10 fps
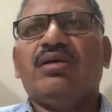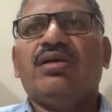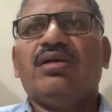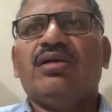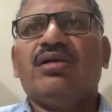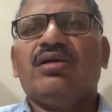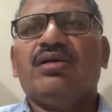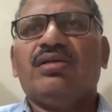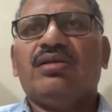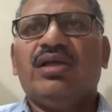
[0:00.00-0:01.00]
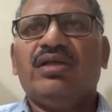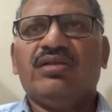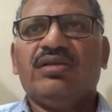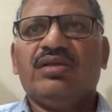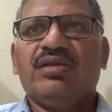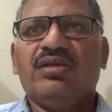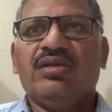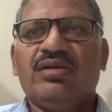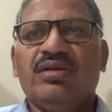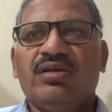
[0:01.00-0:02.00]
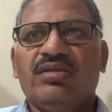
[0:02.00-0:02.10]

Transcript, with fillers: uh, there is a, a,